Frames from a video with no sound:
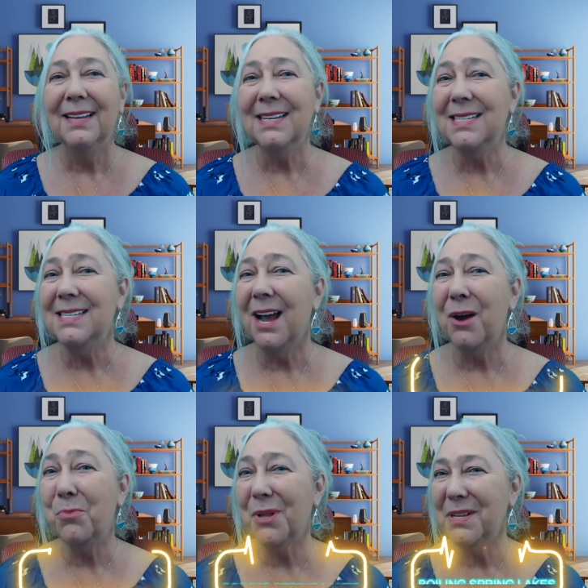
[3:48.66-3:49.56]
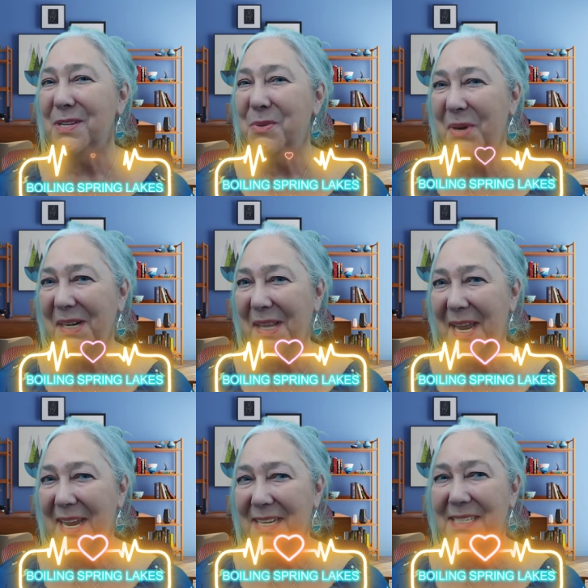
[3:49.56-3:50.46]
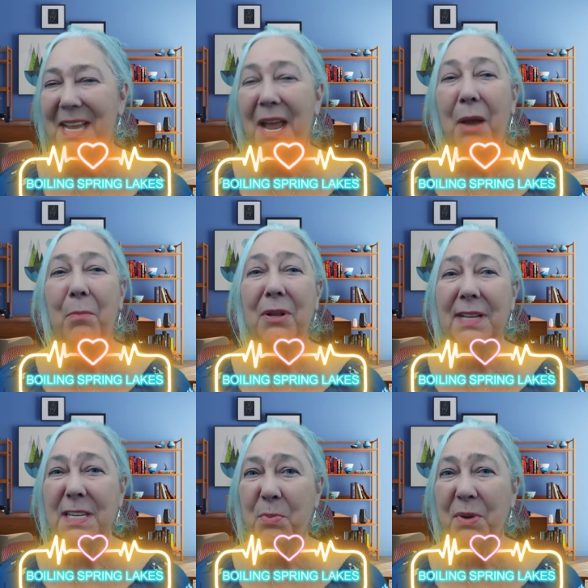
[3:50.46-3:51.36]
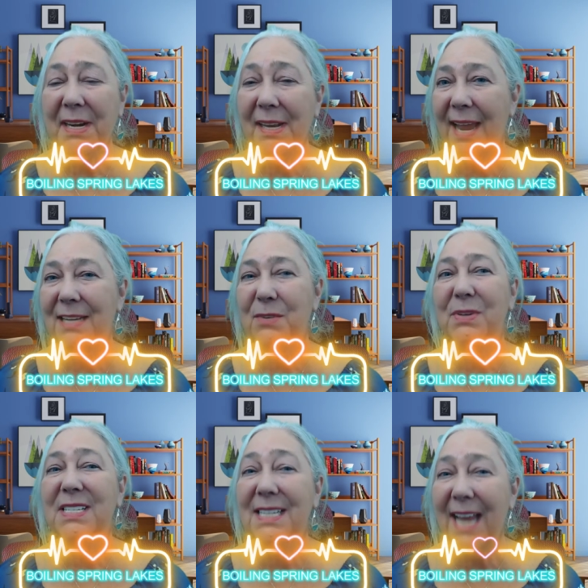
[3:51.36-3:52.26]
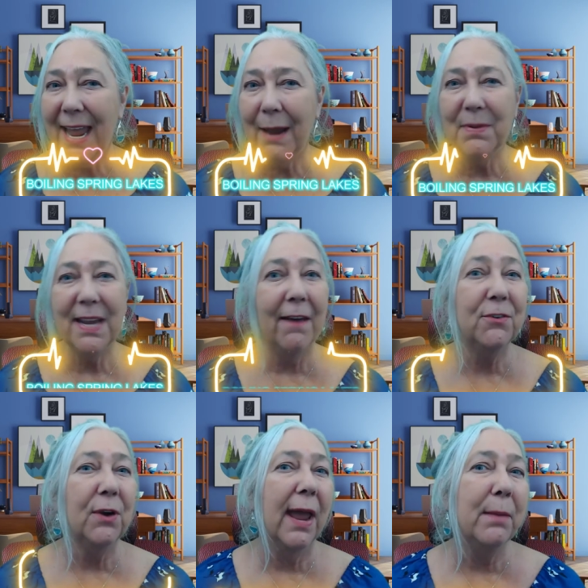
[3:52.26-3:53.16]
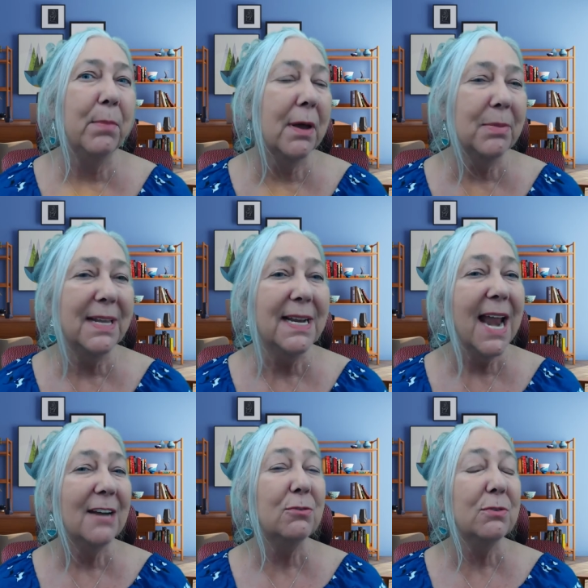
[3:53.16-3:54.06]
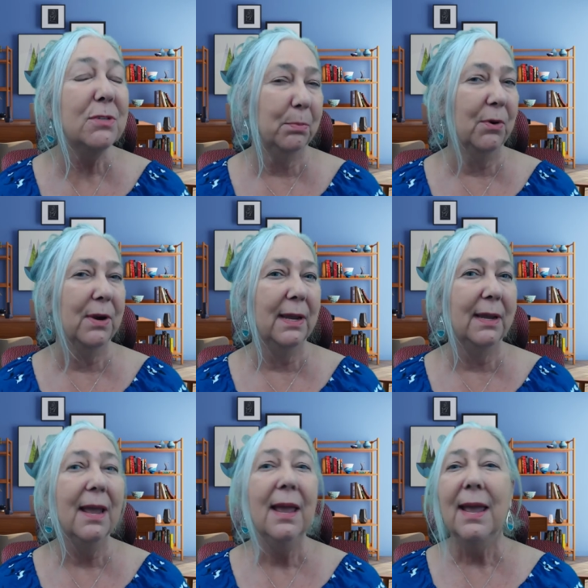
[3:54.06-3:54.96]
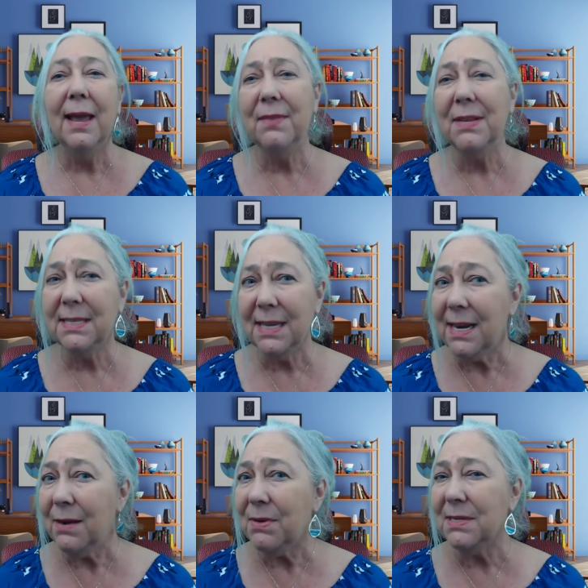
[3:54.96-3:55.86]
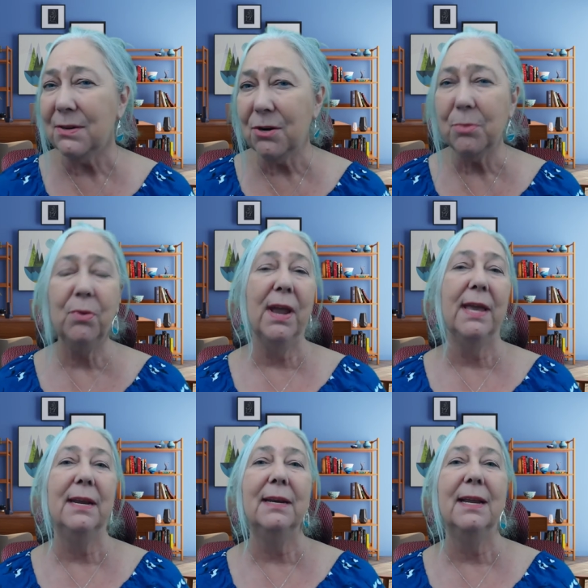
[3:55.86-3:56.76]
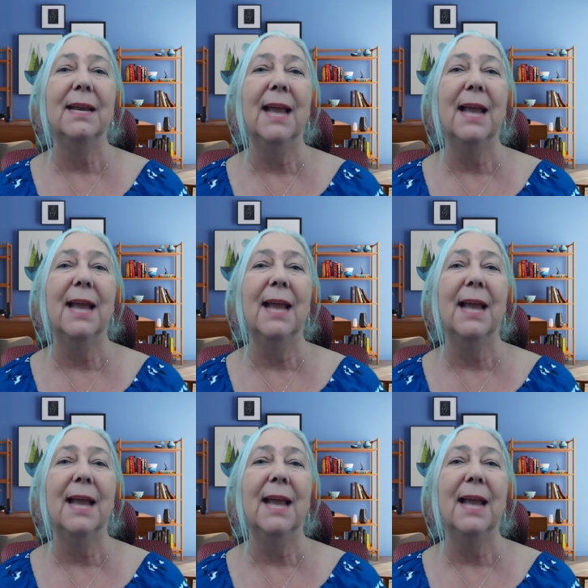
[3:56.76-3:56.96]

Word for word: Let's talk Boiling Spring Lakes. Boiling Spring Lakes was named after a bubbly natural spring, and the city was incorporated in